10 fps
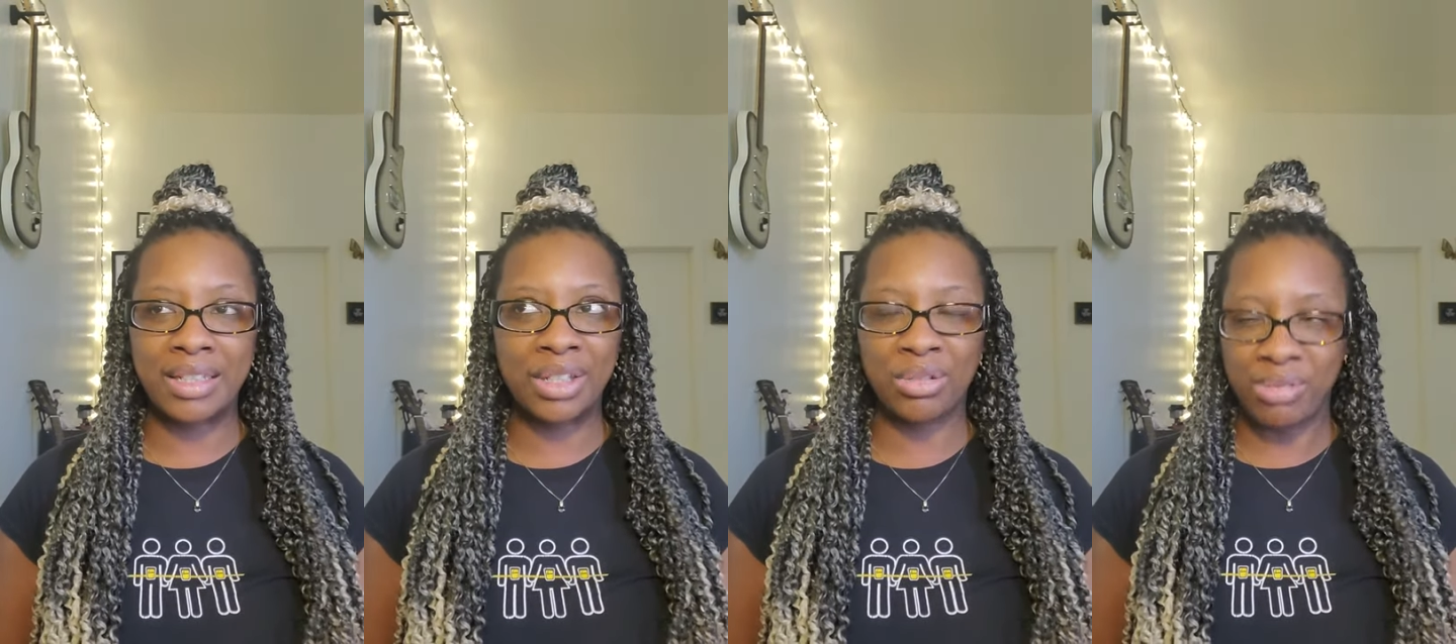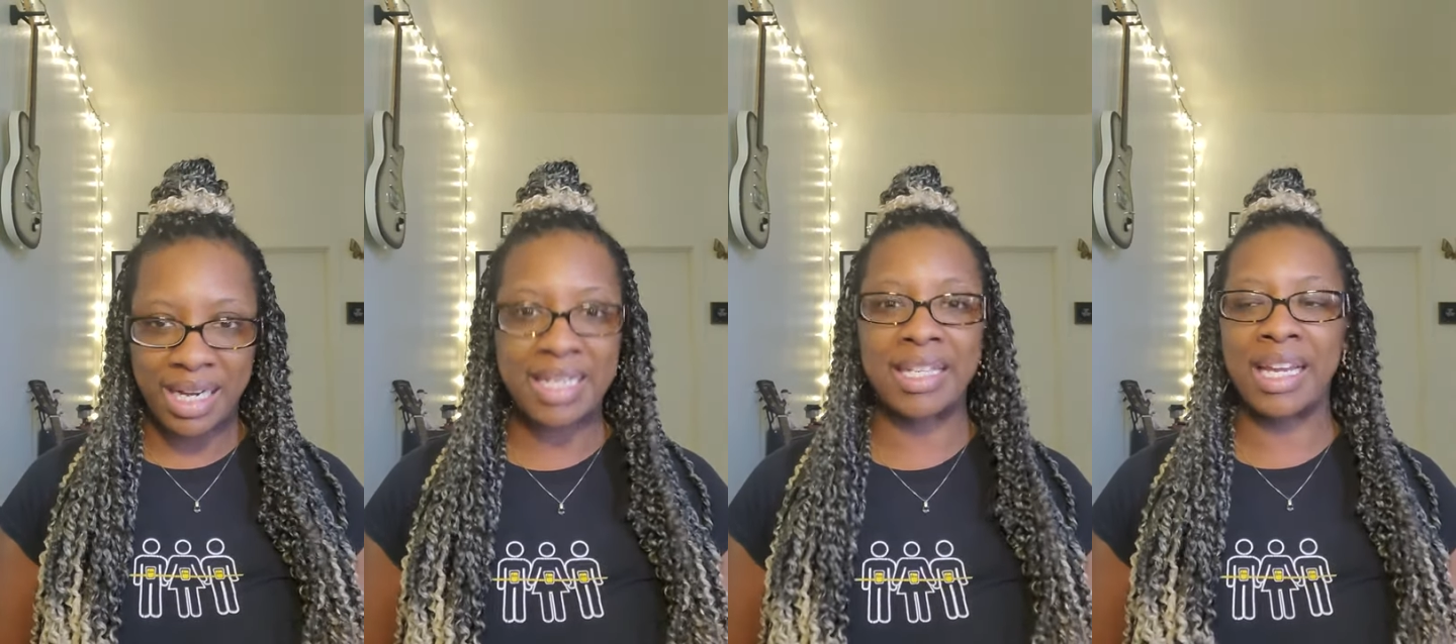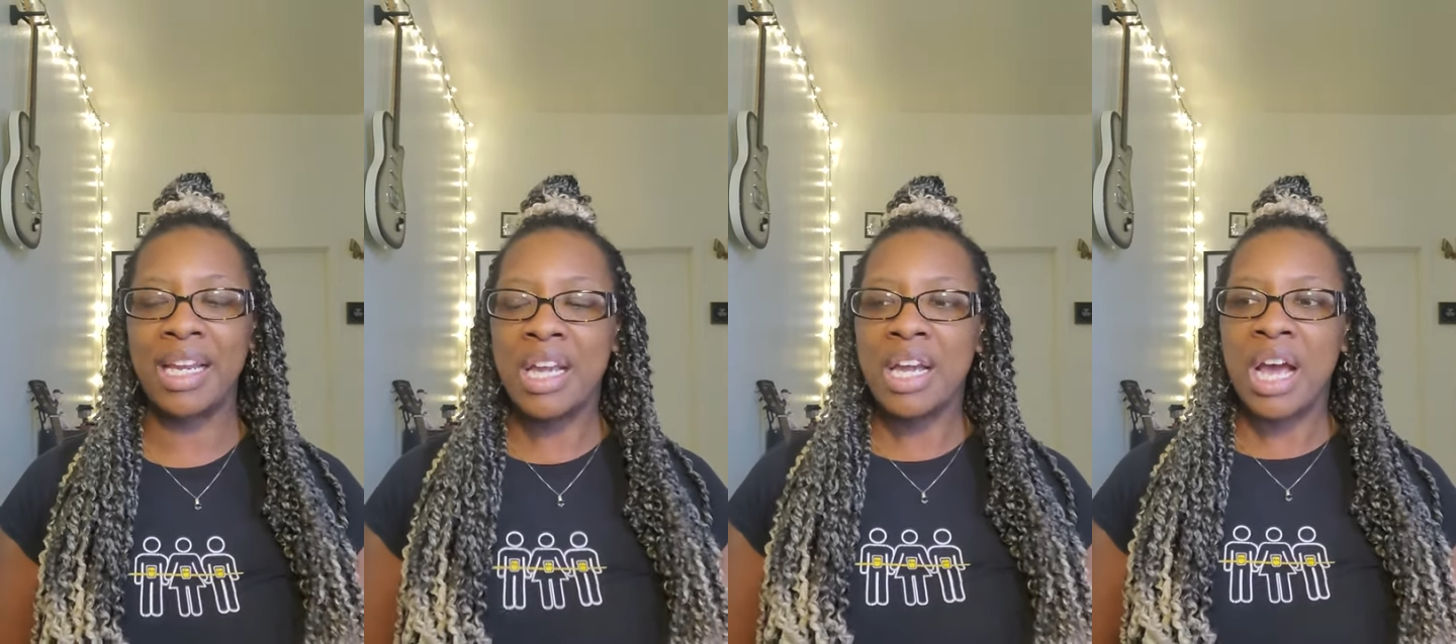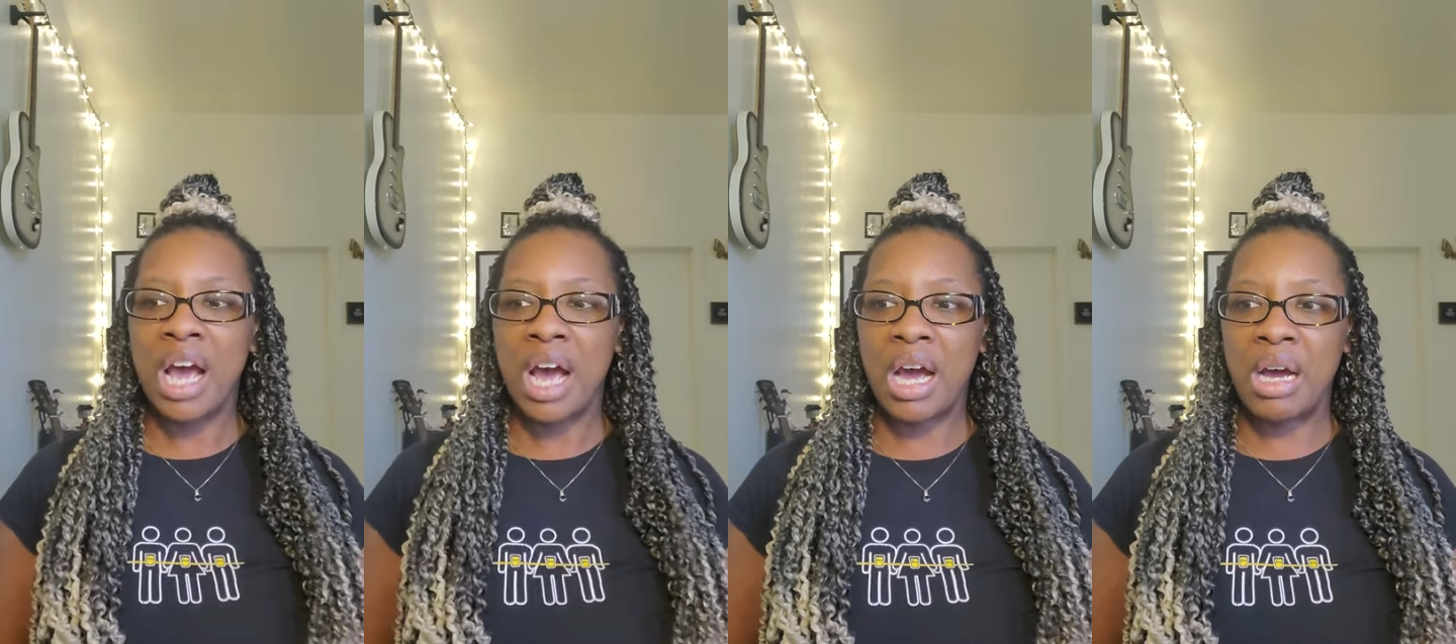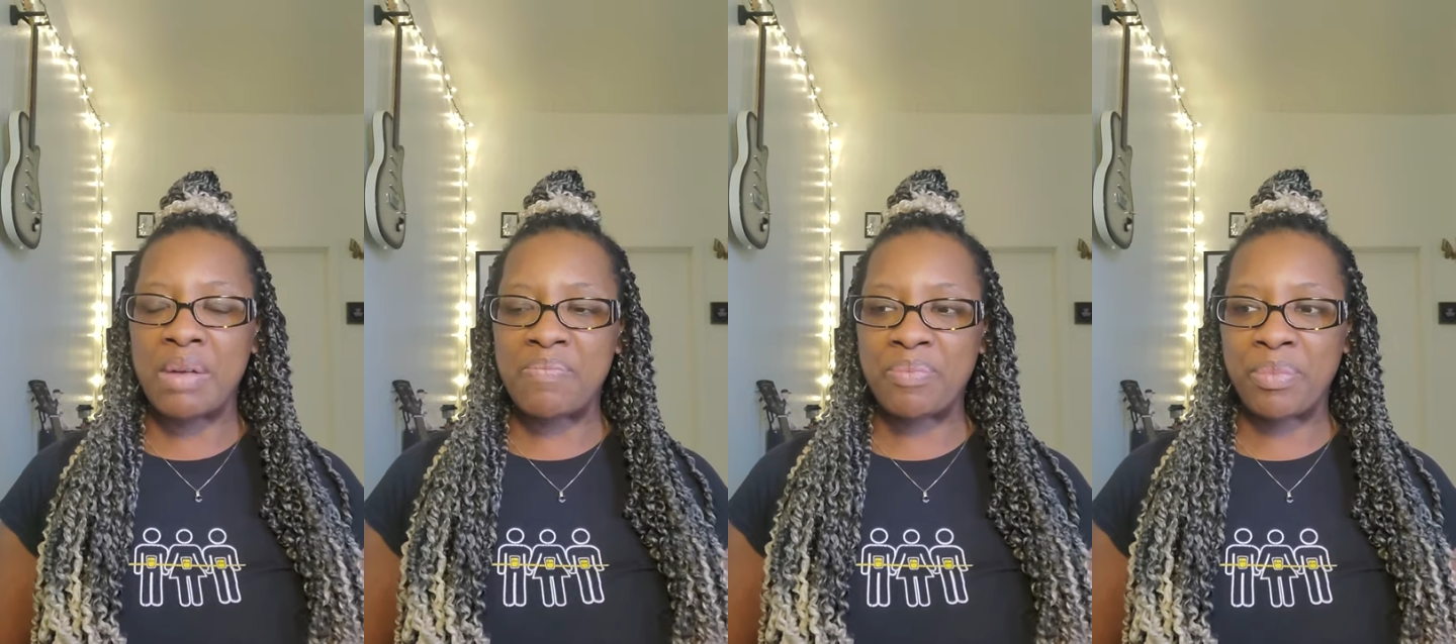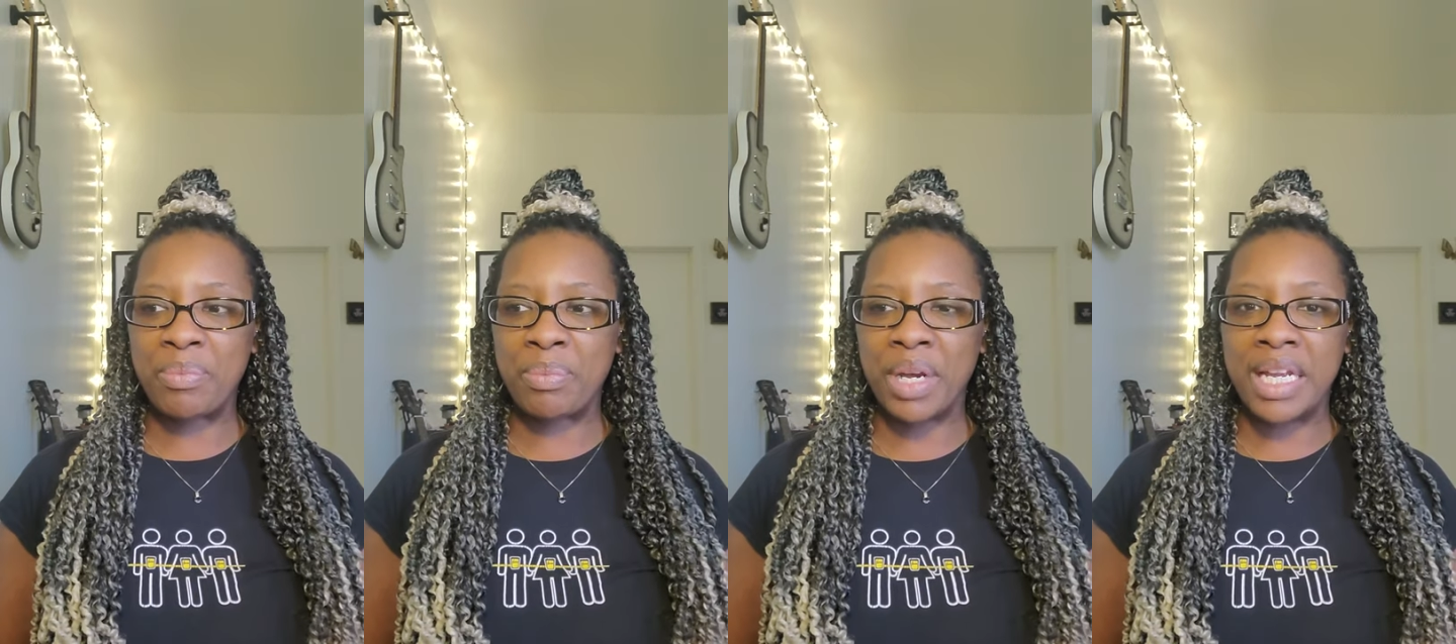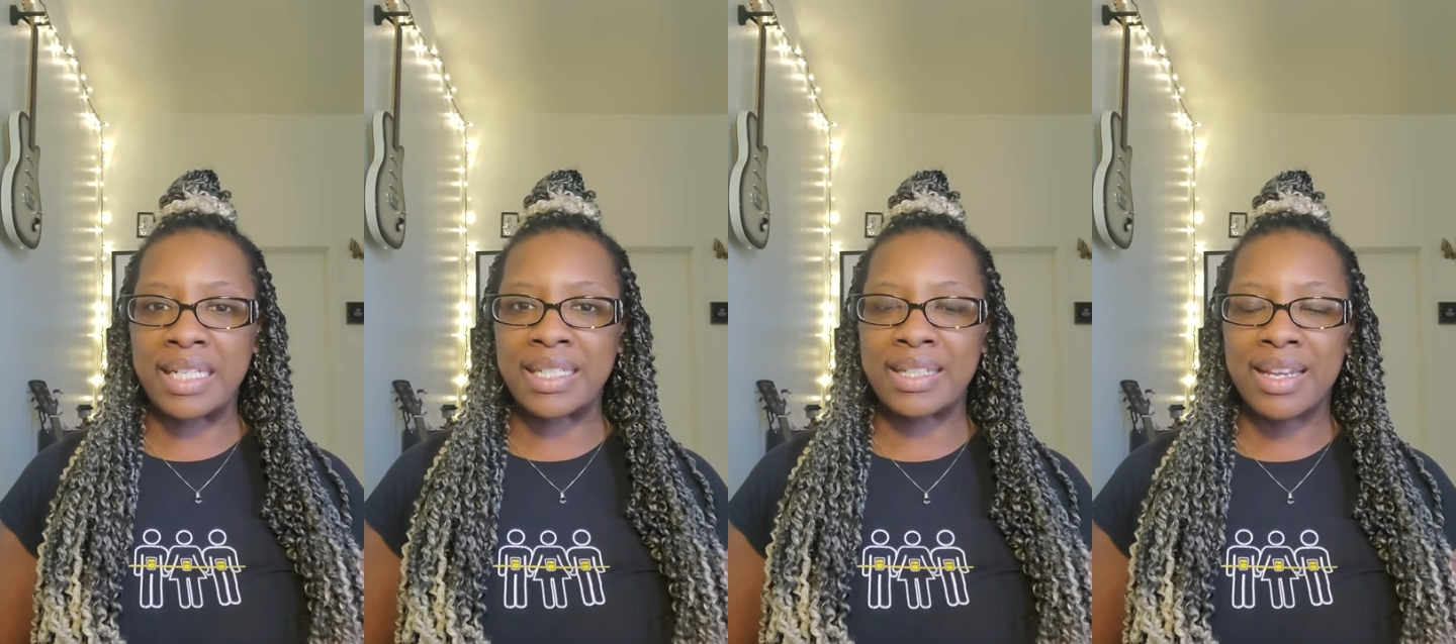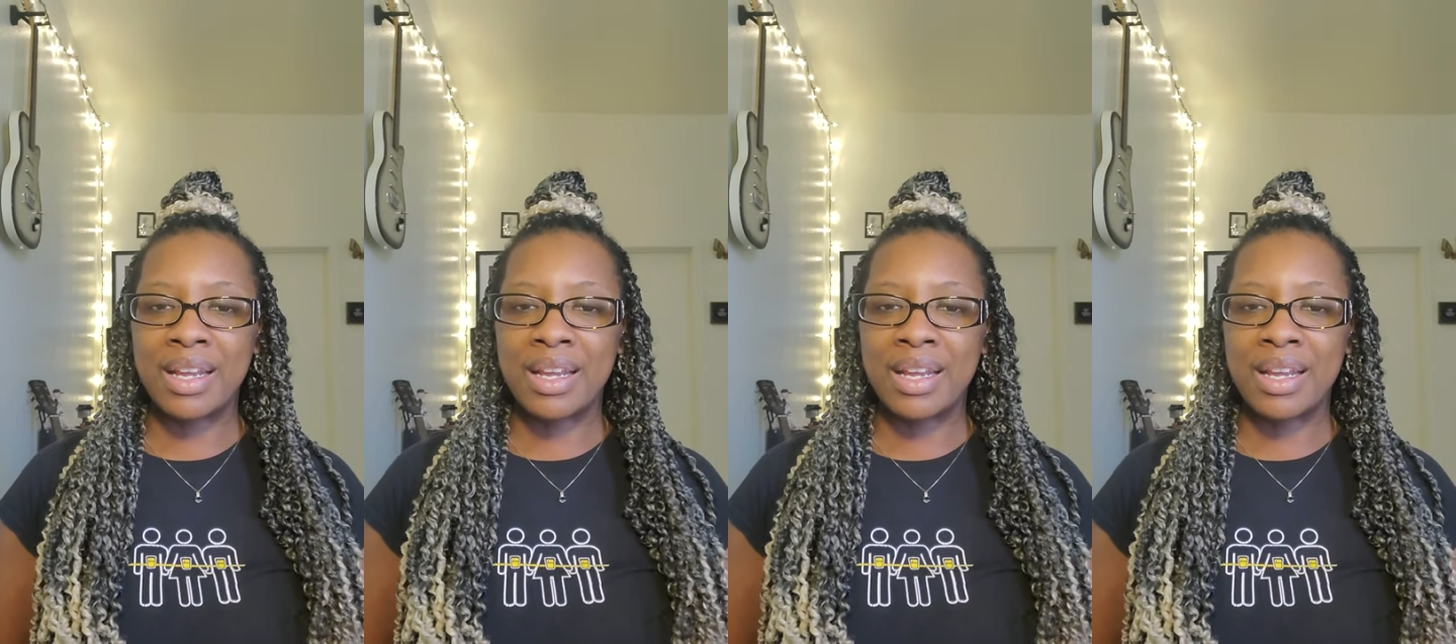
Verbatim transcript: crazy um, but